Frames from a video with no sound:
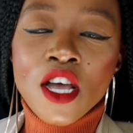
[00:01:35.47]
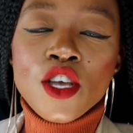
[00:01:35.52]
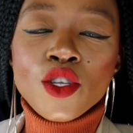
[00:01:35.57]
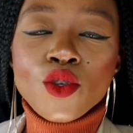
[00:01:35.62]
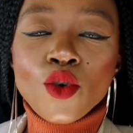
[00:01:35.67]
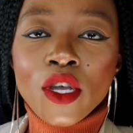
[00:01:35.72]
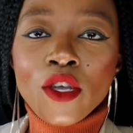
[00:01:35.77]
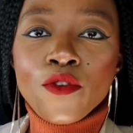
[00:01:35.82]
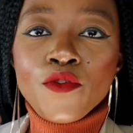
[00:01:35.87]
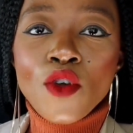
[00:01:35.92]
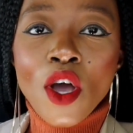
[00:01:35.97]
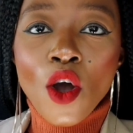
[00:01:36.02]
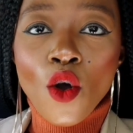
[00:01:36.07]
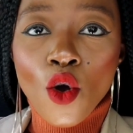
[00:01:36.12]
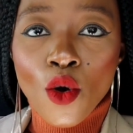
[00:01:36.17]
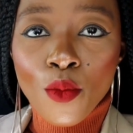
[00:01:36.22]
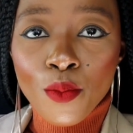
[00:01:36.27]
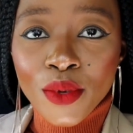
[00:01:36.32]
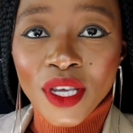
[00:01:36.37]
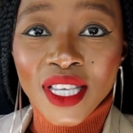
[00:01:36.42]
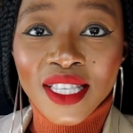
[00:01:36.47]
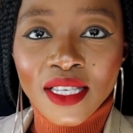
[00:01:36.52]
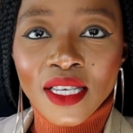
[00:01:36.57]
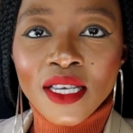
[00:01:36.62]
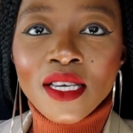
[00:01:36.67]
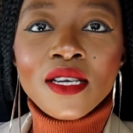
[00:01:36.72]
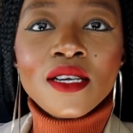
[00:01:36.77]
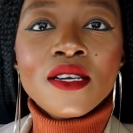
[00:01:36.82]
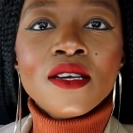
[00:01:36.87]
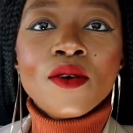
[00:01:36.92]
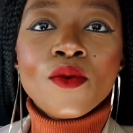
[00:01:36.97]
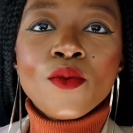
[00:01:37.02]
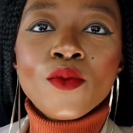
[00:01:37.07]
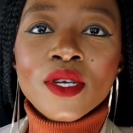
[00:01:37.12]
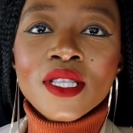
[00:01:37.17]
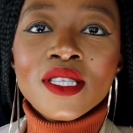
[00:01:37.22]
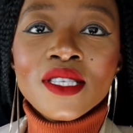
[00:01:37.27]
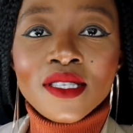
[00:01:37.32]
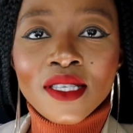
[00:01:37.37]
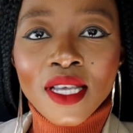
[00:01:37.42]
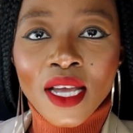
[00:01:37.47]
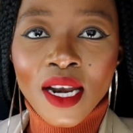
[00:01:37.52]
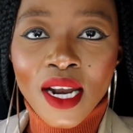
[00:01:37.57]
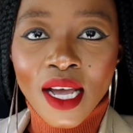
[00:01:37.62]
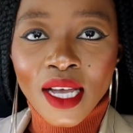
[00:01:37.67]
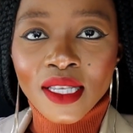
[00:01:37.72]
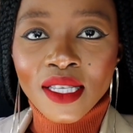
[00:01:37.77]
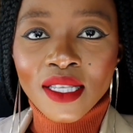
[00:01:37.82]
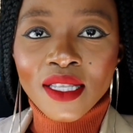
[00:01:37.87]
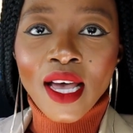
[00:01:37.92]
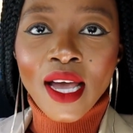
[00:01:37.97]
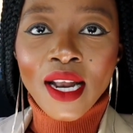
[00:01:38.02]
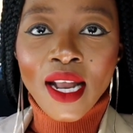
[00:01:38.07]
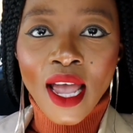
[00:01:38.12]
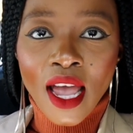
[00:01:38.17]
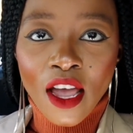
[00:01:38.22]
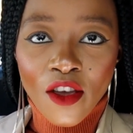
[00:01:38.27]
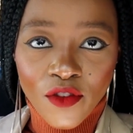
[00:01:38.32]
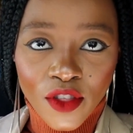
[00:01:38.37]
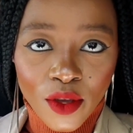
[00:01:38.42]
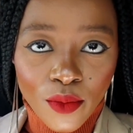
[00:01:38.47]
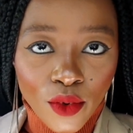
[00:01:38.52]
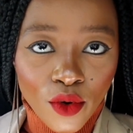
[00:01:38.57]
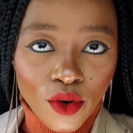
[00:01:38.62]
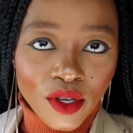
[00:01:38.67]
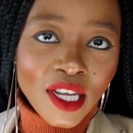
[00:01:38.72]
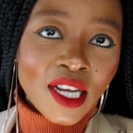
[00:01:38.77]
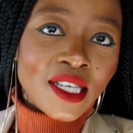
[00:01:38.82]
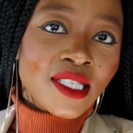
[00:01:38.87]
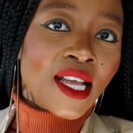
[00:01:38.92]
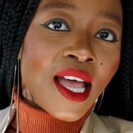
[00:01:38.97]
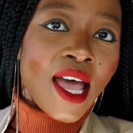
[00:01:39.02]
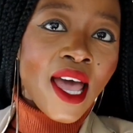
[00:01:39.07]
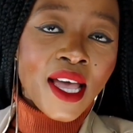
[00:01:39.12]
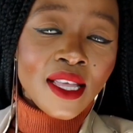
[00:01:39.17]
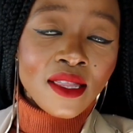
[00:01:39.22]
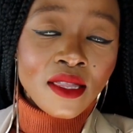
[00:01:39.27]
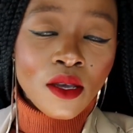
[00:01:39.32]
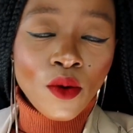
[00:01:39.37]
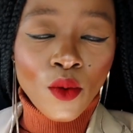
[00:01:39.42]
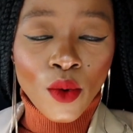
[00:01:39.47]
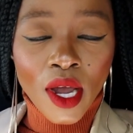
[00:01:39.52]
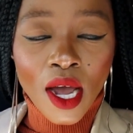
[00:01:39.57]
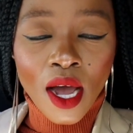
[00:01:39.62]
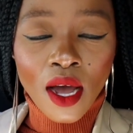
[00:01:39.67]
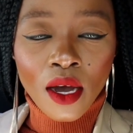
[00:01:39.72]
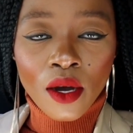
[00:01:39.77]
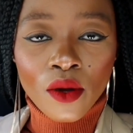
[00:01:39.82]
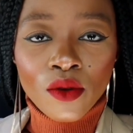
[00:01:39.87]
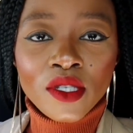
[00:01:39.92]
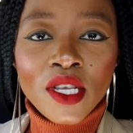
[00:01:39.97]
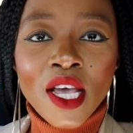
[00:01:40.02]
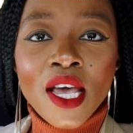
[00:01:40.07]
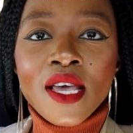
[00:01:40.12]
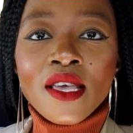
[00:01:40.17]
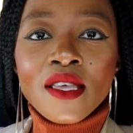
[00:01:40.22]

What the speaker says: So if you are competing with sellers that have the product at the warehouse,